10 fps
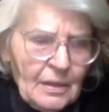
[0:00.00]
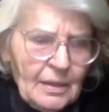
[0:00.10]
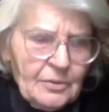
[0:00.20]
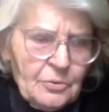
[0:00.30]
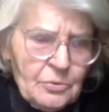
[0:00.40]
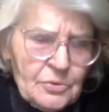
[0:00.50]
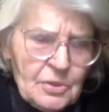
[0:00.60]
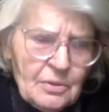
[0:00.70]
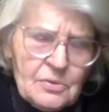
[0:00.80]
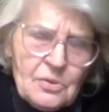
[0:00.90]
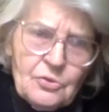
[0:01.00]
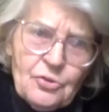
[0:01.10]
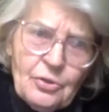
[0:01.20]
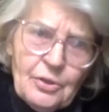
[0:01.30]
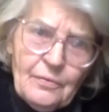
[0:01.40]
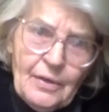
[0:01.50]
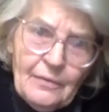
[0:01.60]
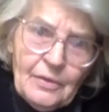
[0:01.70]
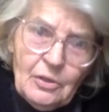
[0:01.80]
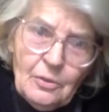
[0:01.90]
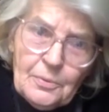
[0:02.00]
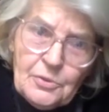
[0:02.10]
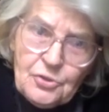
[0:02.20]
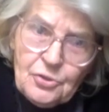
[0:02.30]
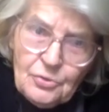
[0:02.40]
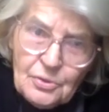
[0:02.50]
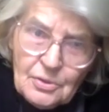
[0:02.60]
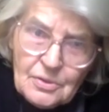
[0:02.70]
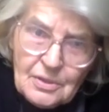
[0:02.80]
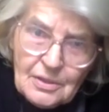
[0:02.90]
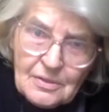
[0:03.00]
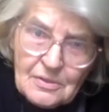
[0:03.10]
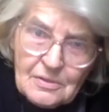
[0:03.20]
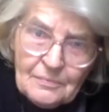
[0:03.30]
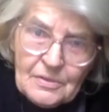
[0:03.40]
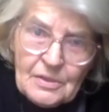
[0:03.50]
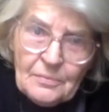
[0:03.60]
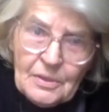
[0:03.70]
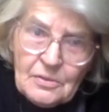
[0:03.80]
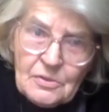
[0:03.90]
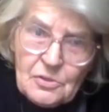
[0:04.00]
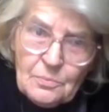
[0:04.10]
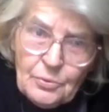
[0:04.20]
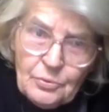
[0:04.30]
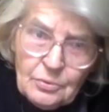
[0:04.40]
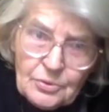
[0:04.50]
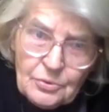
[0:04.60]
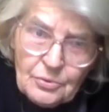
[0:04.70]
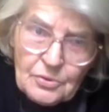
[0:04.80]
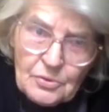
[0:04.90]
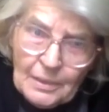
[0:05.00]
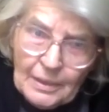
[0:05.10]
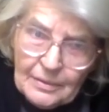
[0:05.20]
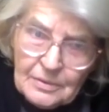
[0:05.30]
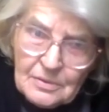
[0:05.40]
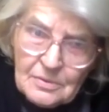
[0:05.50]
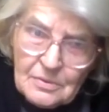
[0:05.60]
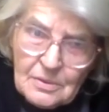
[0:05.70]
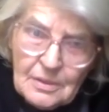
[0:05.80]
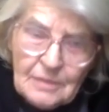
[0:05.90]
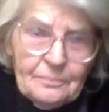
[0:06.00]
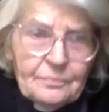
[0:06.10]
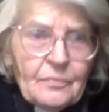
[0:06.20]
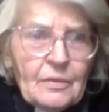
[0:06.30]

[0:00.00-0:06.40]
And also it's the joy of having opportunities, something St. Paul talks about, doesn't he, in